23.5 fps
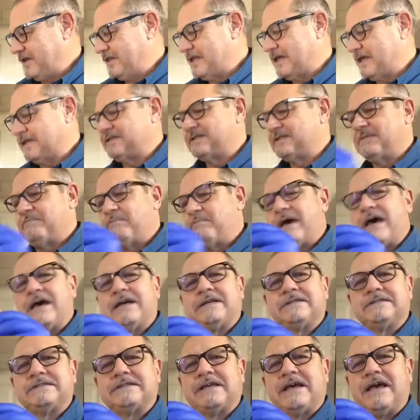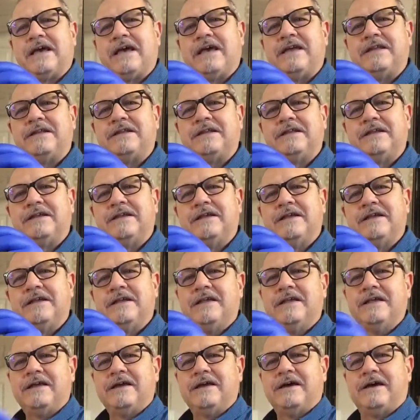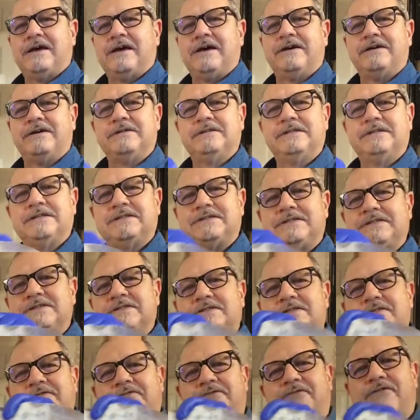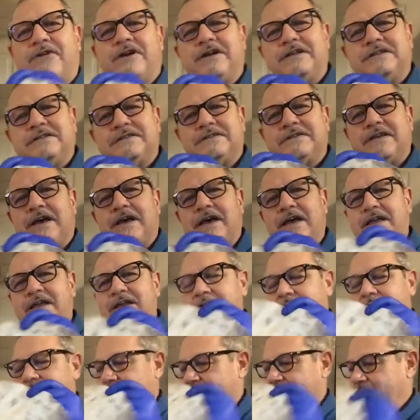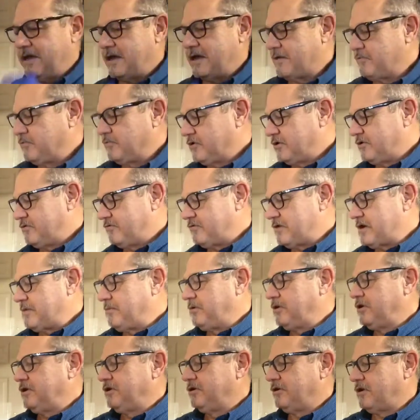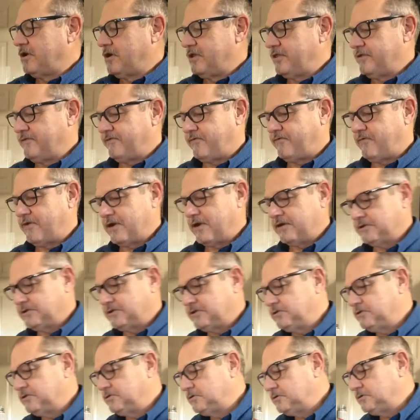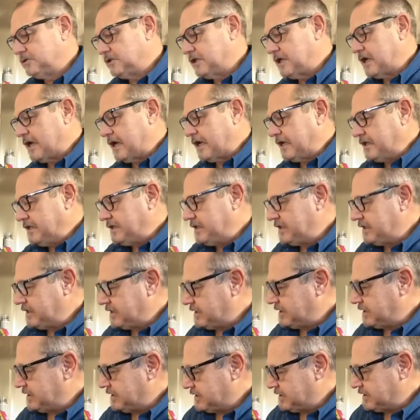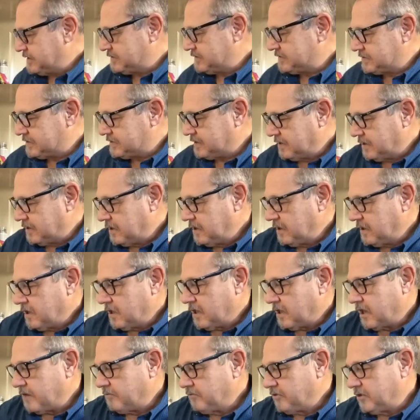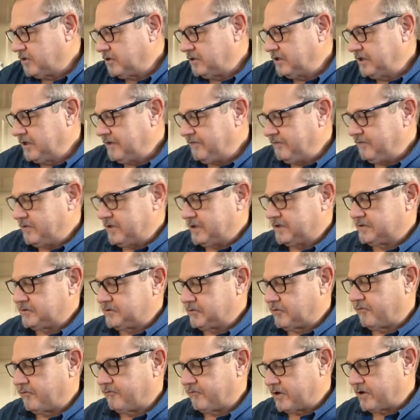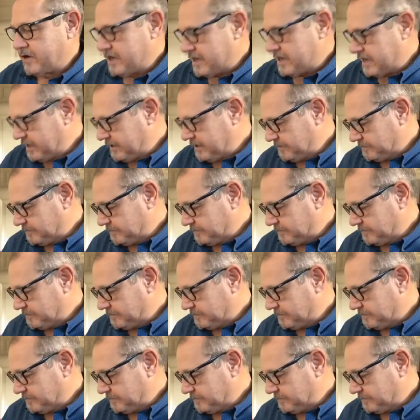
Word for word: that's the back side. Uh, this is the front side. I'm going to rub a little on the front too. And the idea is I'm going to leave this overnight